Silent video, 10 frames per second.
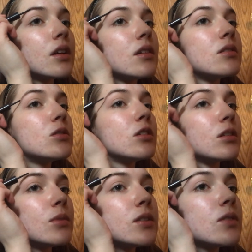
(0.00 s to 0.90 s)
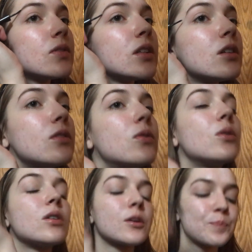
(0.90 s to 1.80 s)
he's doing the music video
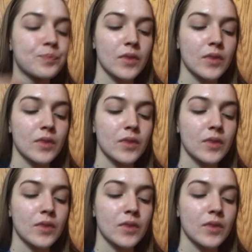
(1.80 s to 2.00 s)
for.